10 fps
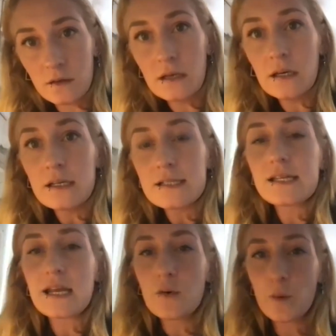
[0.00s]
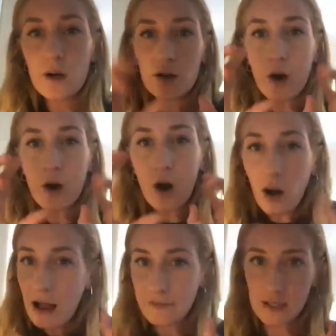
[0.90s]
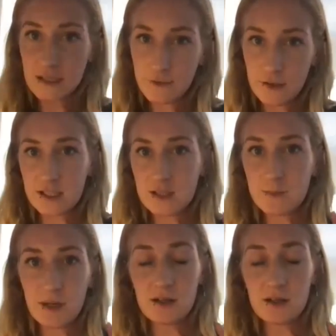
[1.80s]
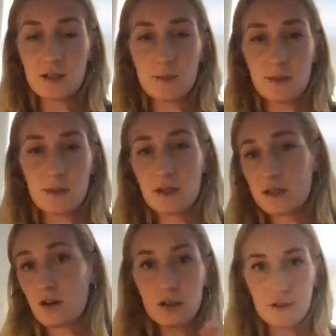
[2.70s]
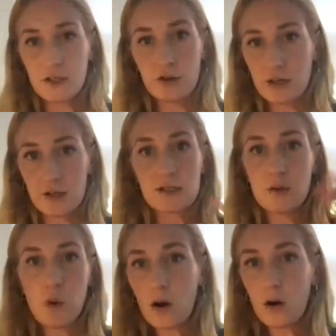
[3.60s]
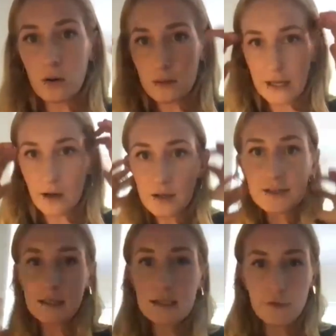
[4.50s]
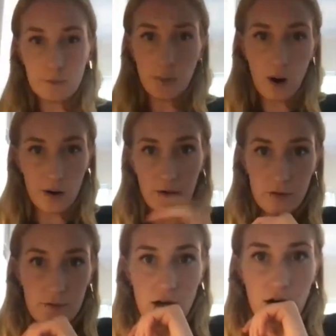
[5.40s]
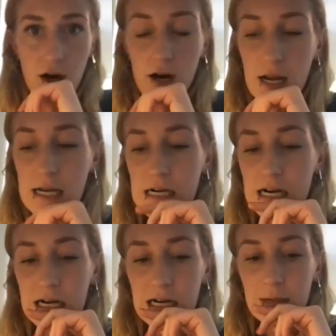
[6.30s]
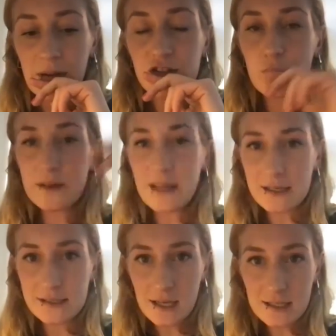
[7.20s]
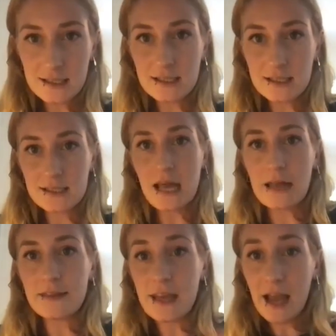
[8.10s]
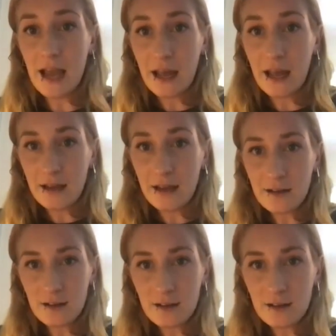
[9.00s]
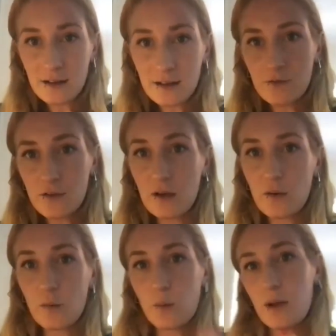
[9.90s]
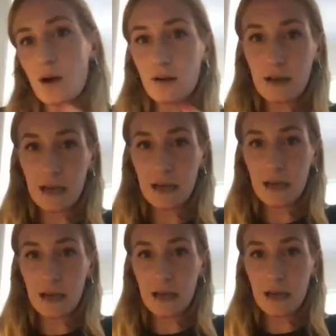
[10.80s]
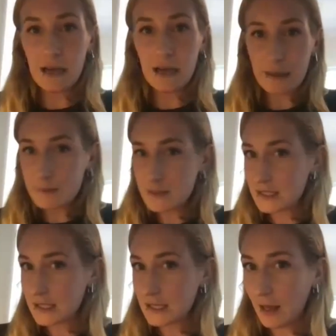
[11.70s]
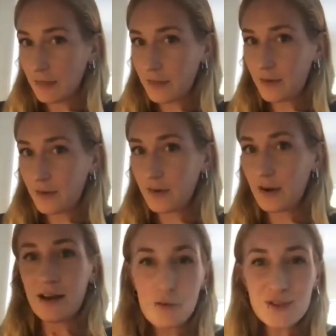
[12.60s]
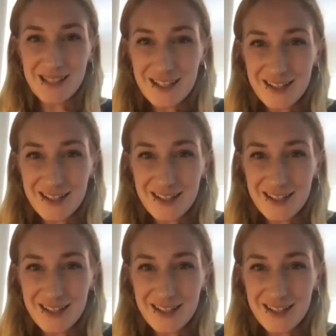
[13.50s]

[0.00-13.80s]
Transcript: state where you're all having a different experience because you're all different critters and you all like are seeing a different part of the VR. And so what that does is at the end of it, we all came together and everyone's really curious, like asking each other what they saw, what's going on,